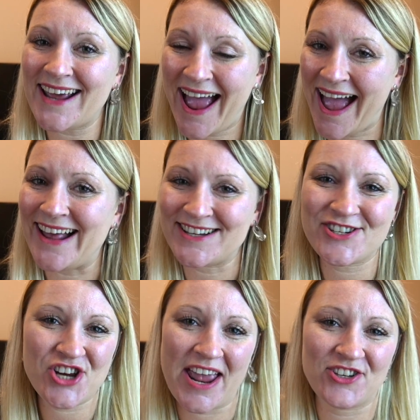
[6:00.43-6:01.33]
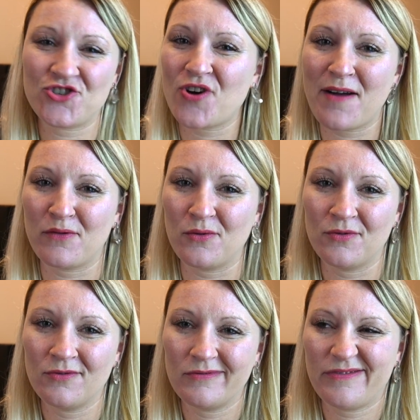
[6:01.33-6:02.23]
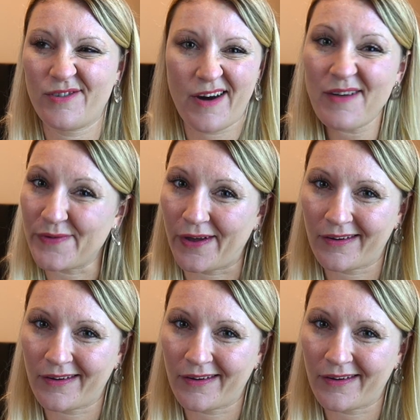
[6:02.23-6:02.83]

has changed travel forever.